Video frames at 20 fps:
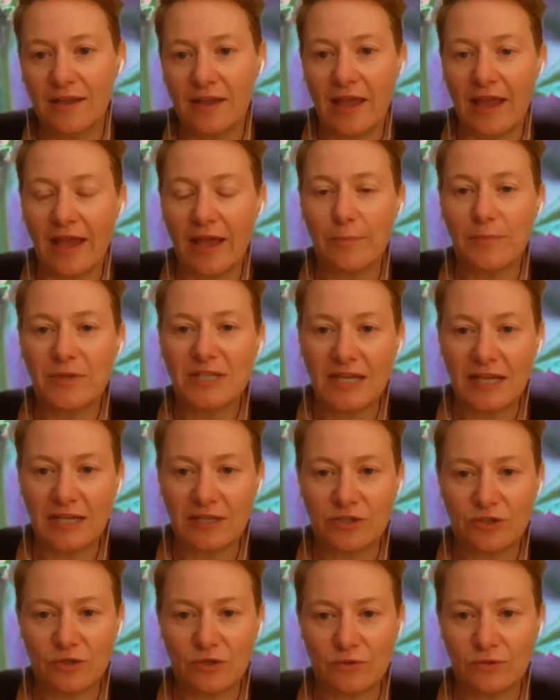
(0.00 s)
a
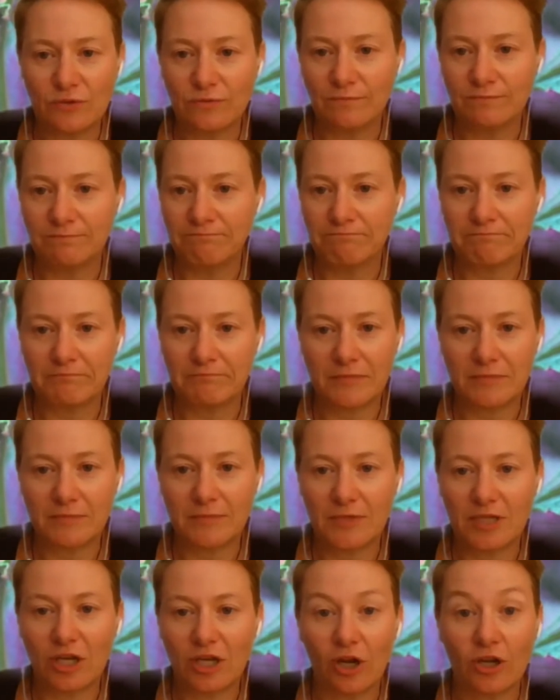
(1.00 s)
potential,
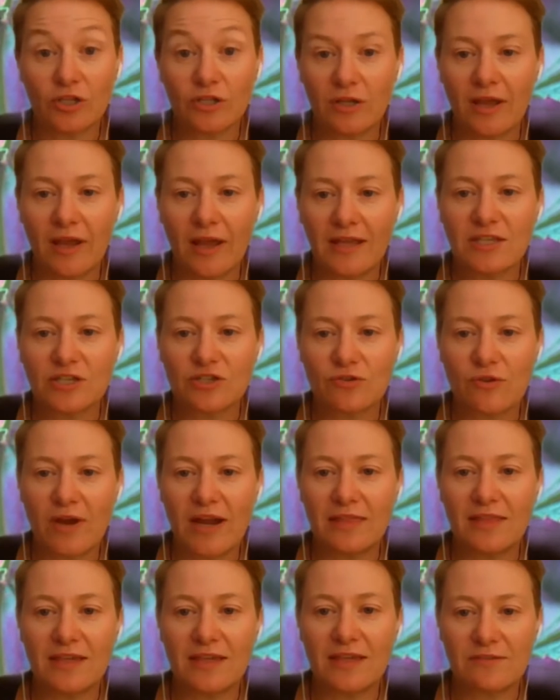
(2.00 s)
you know, a
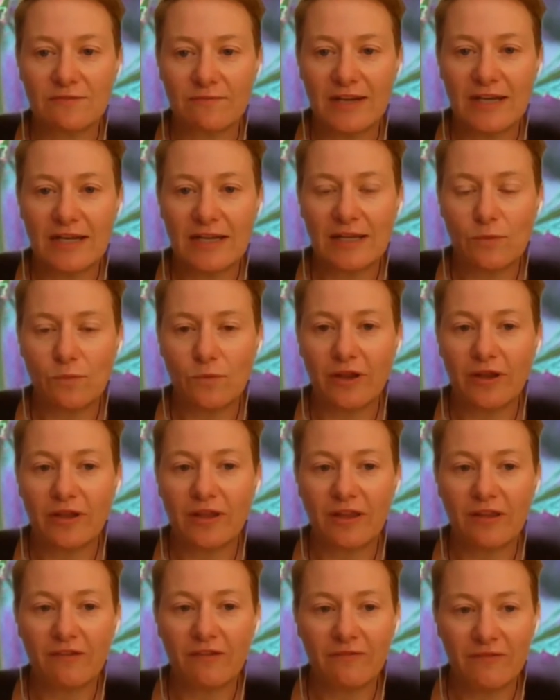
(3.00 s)
strain that's really
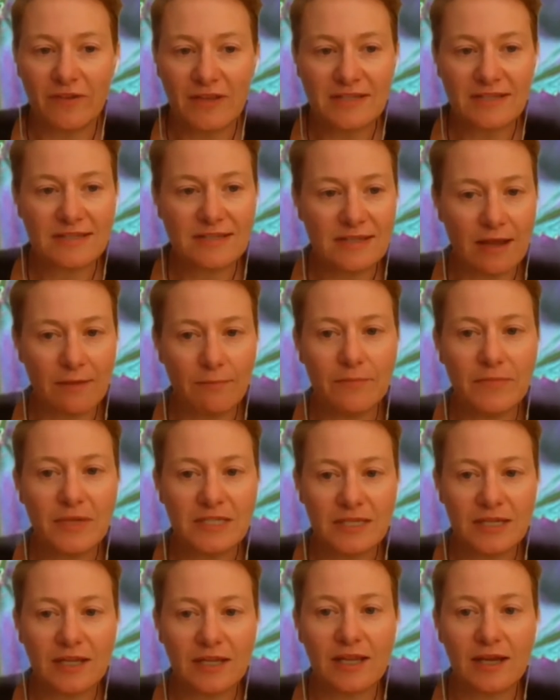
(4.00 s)
working for some
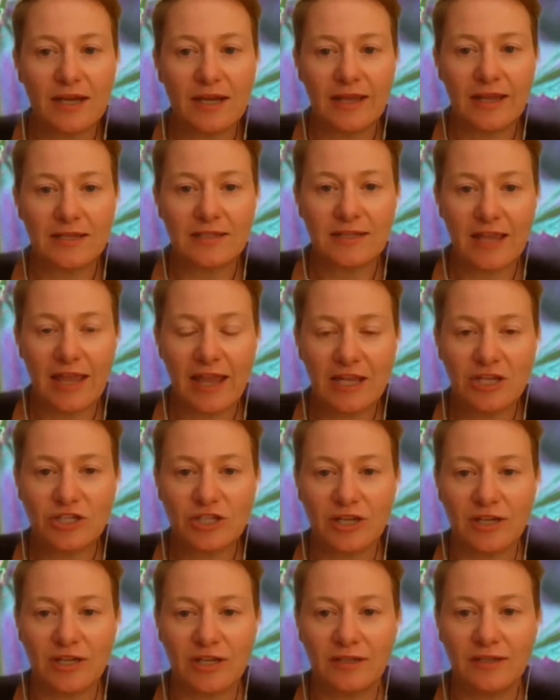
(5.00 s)
particular
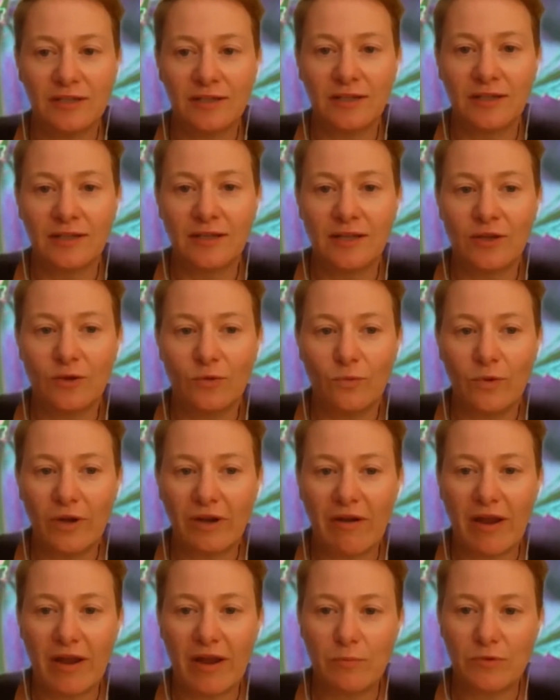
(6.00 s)
indication,
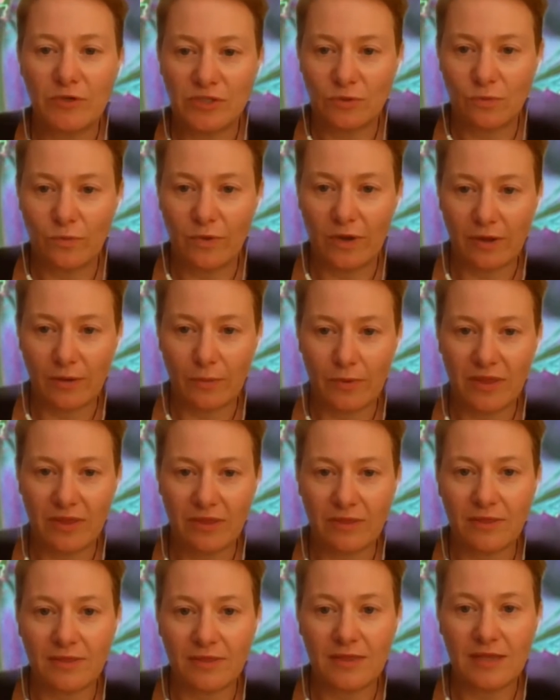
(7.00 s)
we're able to work
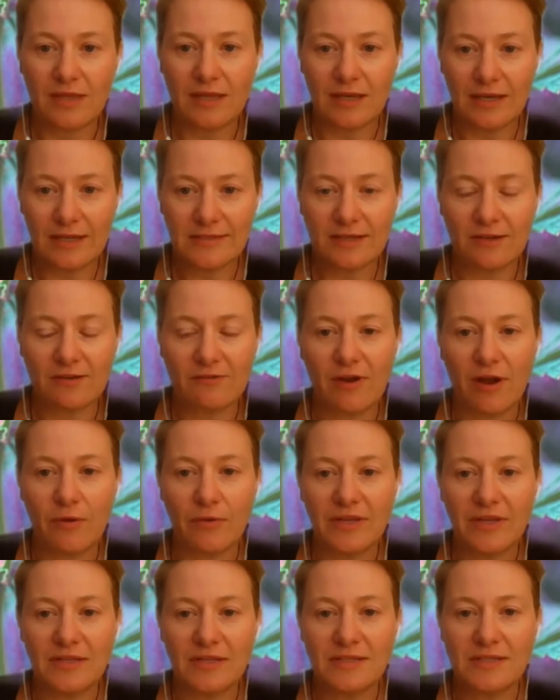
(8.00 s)
with the illicit
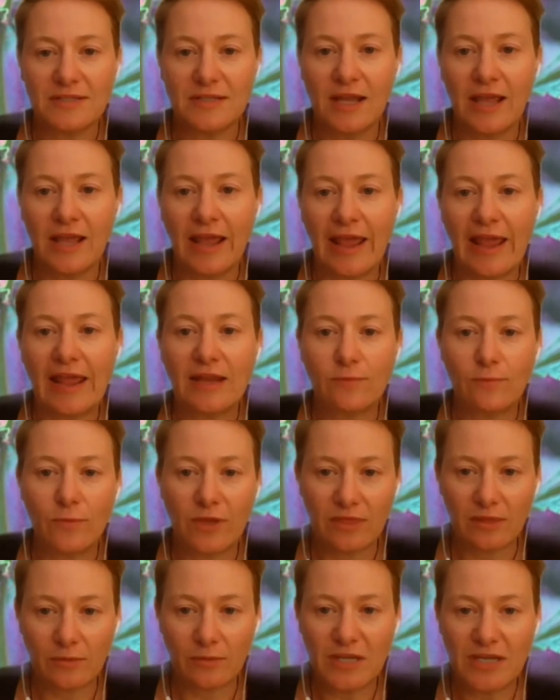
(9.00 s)
growers and
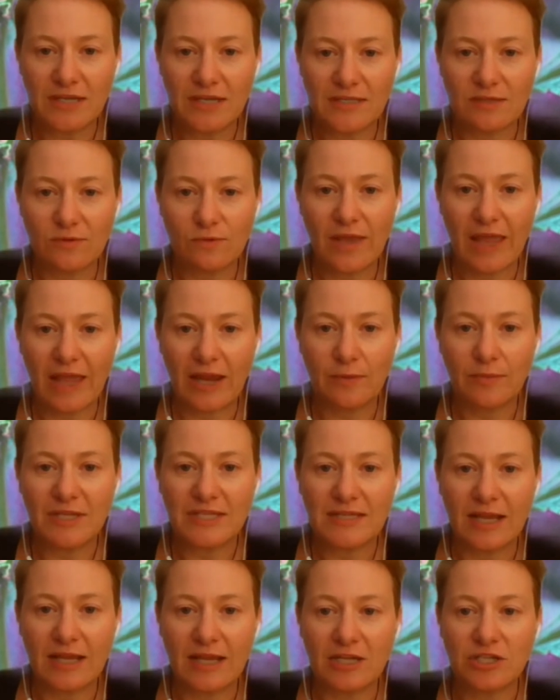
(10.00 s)
with the medicinal
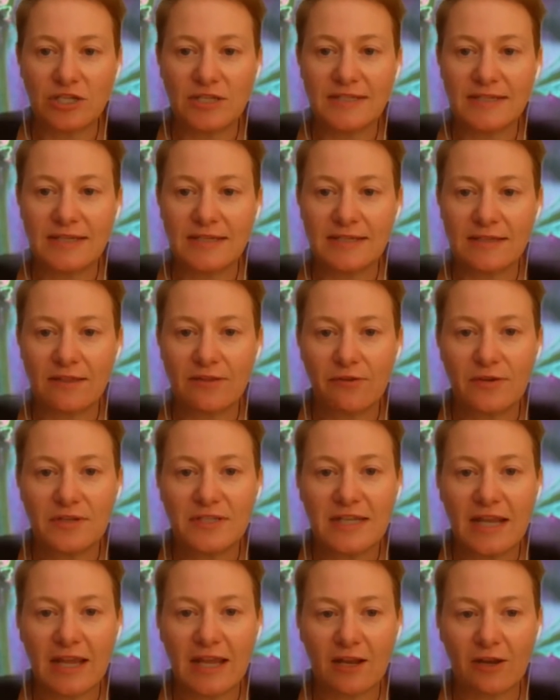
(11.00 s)
cannabis agencies, and through a
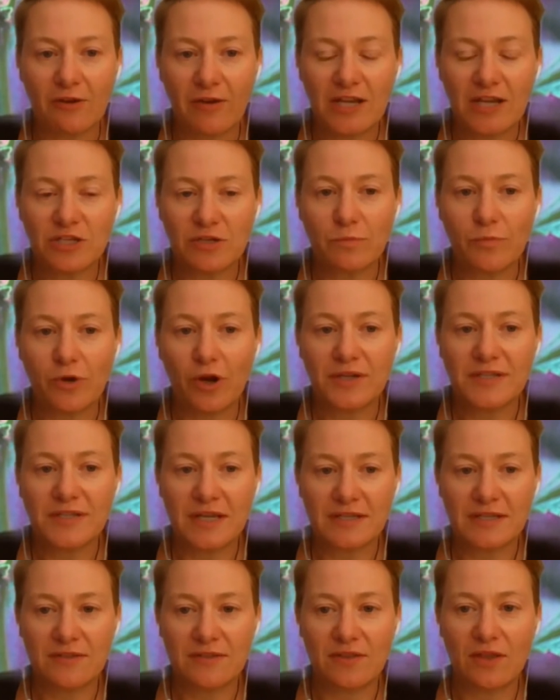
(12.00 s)
declaration
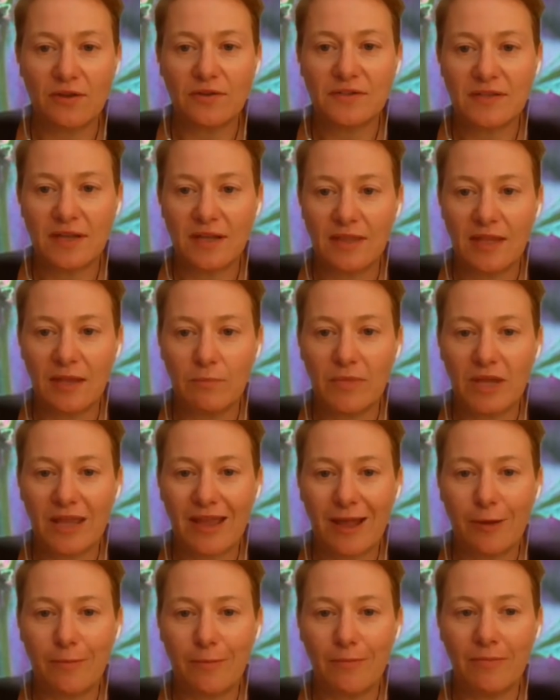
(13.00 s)
process, those can then
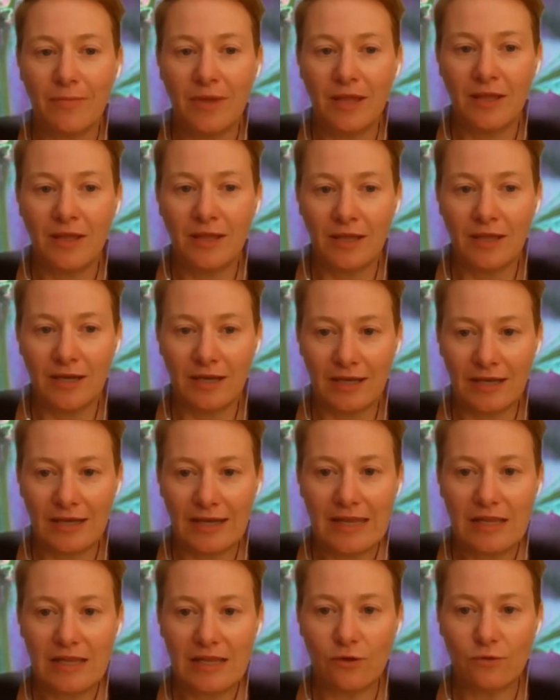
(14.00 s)
become
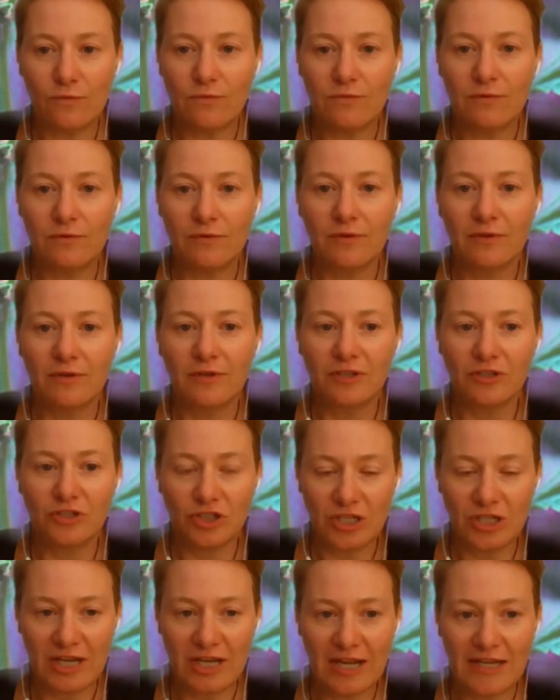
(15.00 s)
legal
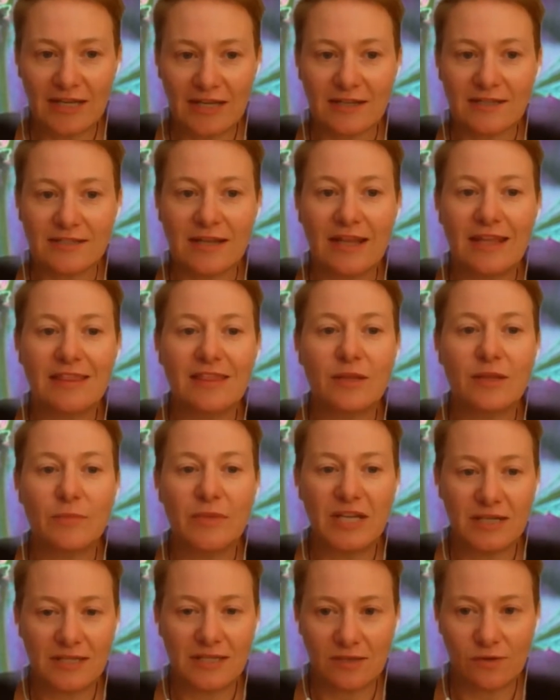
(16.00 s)
genetics in the
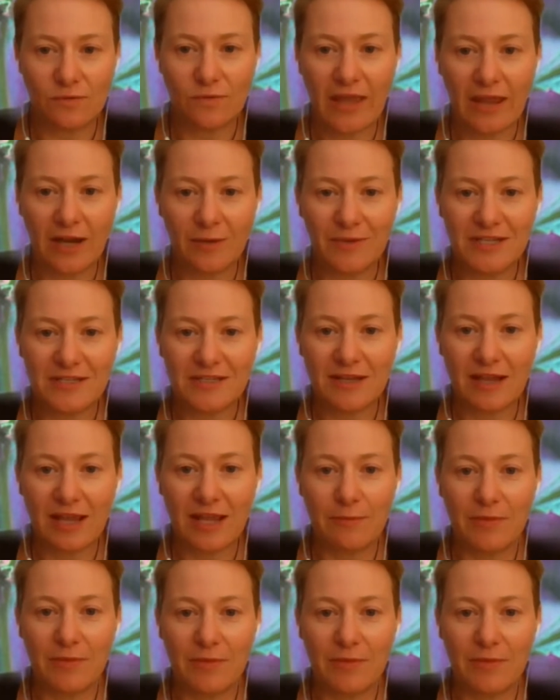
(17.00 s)
medicinal cannabis scheme.